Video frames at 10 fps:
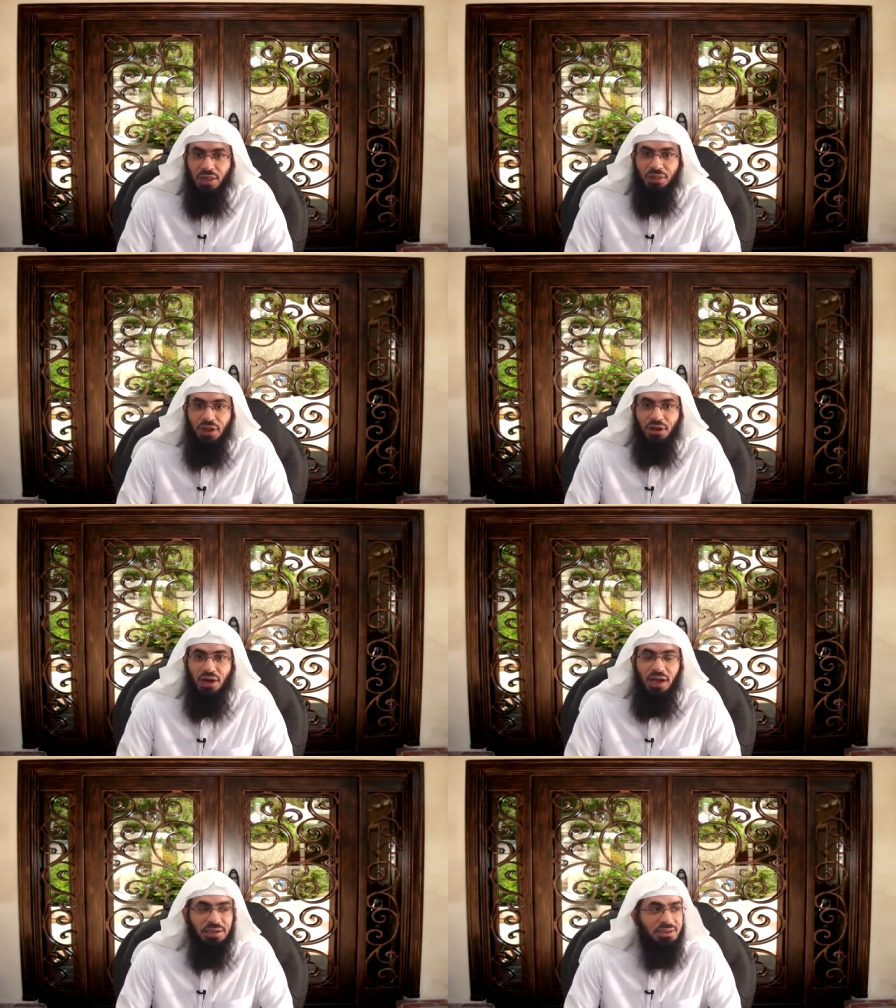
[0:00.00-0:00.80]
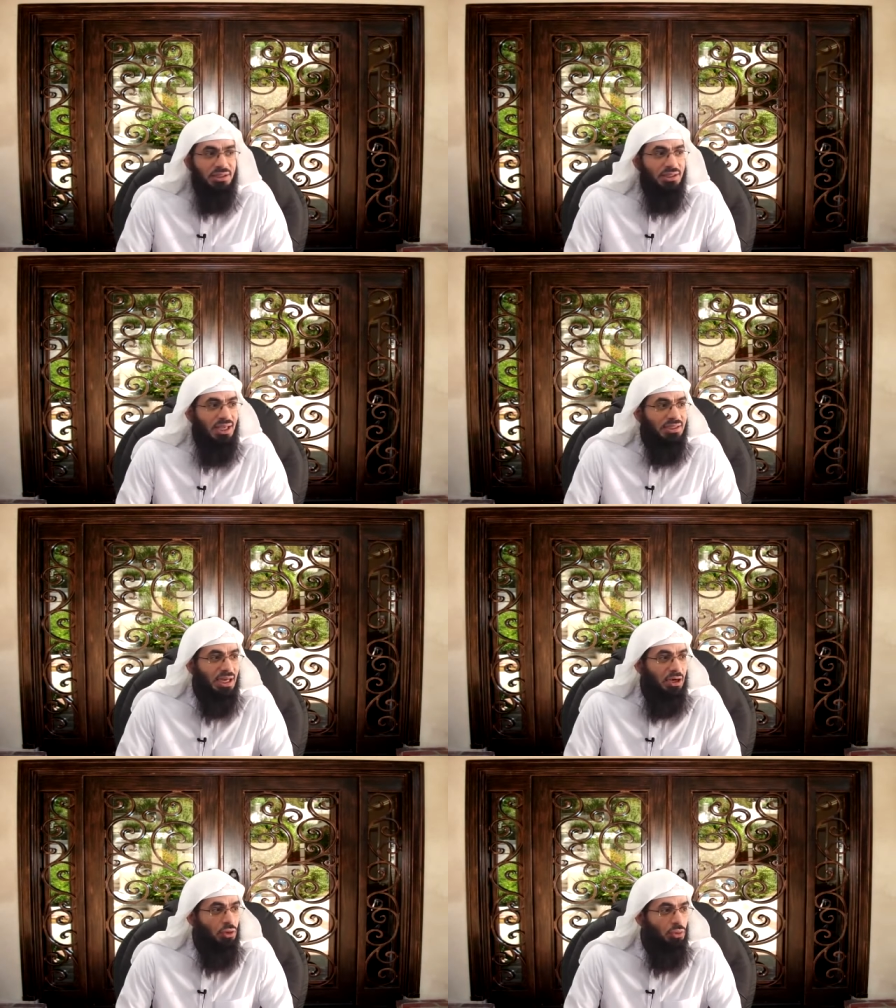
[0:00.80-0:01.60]
Their nights and days
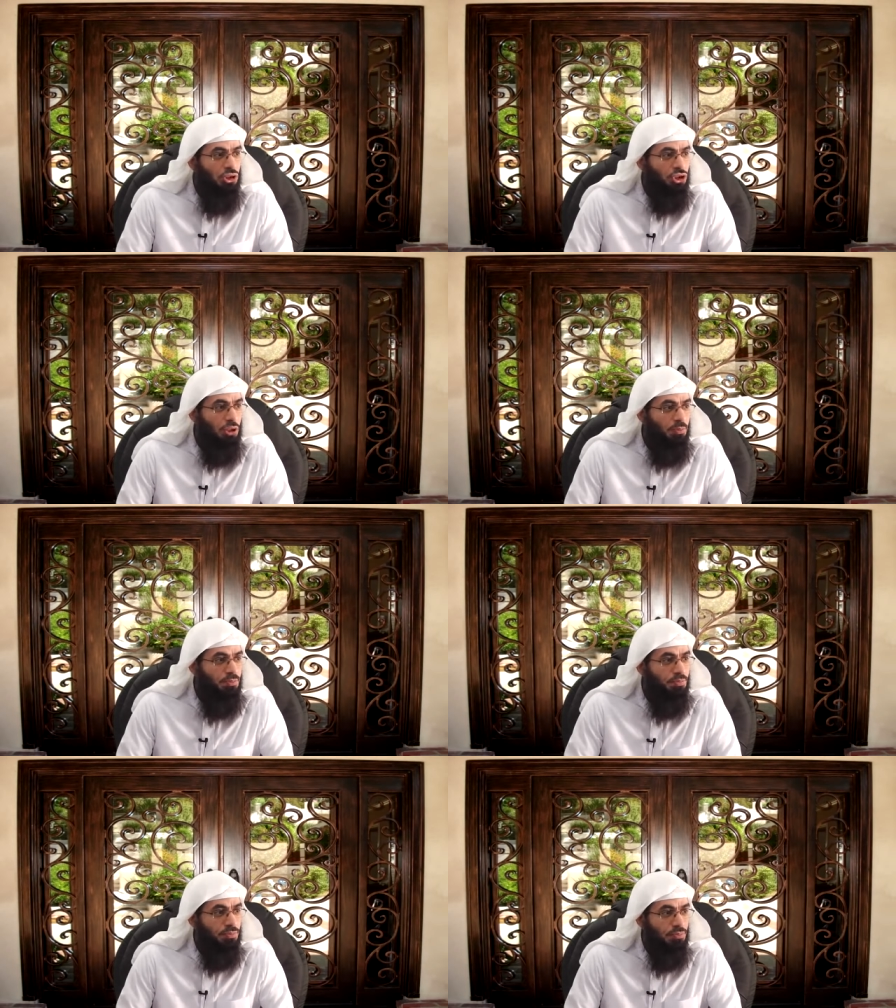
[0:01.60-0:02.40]
are in worship.